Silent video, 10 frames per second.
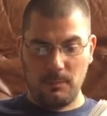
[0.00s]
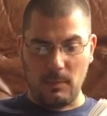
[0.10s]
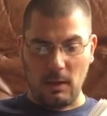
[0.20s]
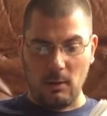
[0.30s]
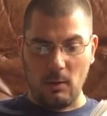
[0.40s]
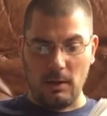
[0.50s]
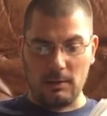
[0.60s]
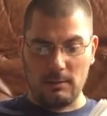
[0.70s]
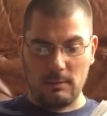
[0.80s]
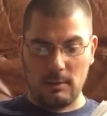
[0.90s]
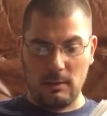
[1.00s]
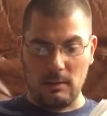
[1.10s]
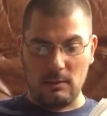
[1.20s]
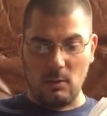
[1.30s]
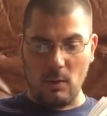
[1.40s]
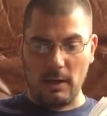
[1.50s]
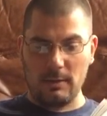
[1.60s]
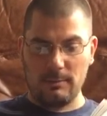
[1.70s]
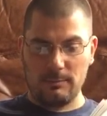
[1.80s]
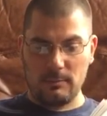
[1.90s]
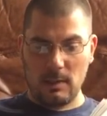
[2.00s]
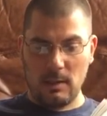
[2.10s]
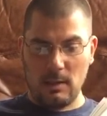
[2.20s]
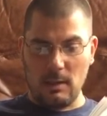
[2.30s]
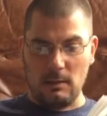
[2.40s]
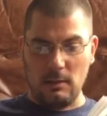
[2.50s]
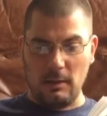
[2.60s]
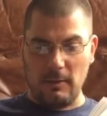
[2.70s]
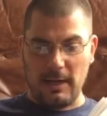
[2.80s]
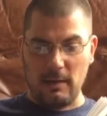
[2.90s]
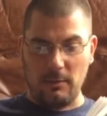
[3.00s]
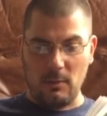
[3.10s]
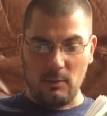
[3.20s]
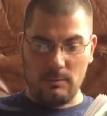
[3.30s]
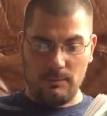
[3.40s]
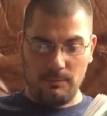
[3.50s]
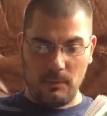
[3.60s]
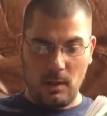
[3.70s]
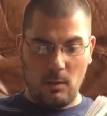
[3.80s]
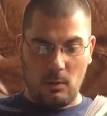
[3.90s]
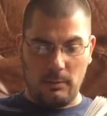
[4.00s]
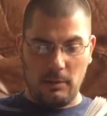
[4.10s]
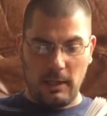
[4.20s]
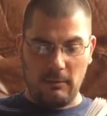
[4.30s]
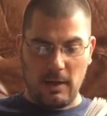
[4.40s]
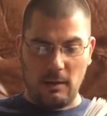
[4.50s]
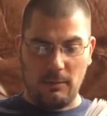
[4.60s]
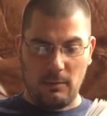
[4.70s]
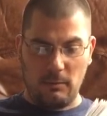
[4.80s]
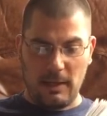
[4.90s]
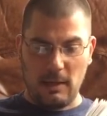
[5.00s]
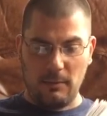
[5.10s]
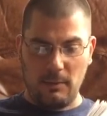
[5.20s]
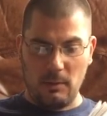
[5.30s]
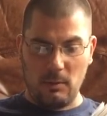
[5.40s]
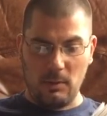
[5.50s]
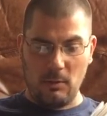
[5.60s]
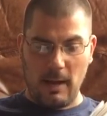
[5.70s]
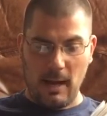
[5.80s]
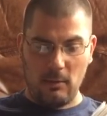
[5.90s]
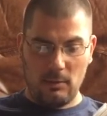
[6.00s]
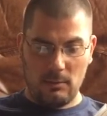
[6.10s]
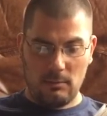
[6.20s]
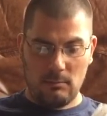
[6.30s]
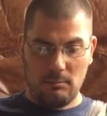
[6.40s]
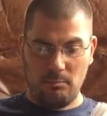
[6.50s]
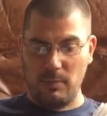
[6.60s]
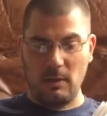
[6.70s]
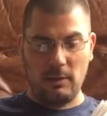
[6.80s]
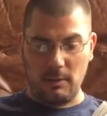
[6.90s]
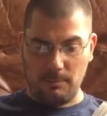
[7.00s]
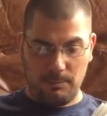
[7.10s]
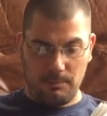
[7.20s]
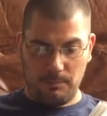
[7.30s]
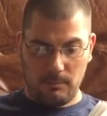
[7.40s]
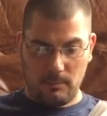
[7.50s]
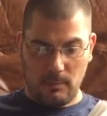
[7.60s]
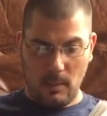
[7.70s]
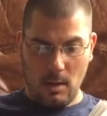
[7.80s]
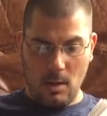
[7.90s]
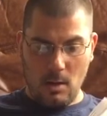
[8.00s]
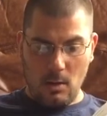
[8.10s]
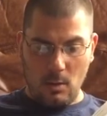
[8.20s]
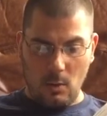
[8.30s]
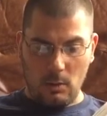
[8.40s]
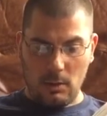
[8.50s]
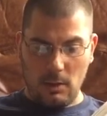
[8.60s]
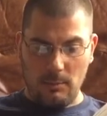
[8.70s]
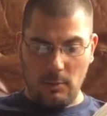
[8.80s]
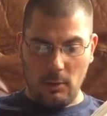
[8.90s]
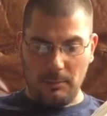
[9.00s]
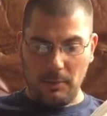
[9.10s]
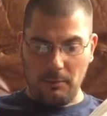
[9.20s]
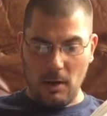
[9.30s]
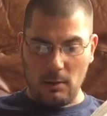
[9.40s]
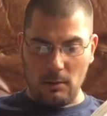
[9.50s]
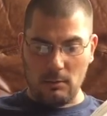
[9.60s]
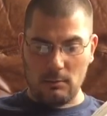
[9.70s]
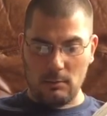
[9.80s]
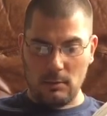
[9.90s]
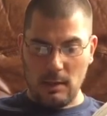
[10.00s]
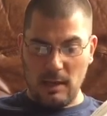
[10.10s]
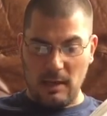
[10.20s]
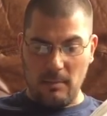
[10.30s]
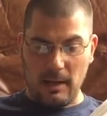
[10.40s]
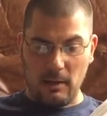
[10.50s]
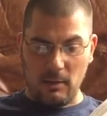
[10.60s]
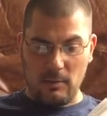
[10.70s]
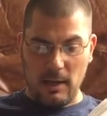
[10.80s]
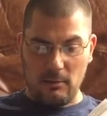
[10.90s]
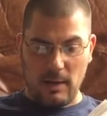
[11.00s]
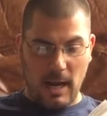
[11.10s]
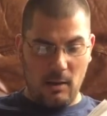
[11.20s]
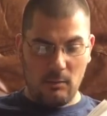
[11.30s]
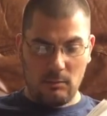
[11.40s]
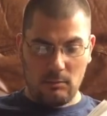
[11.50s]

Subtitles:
There it was. Until what? Until he ran out of fuel? When the plane ran out of fuel, it would go down? Period. Or could he pull up the throttle and make it go down now?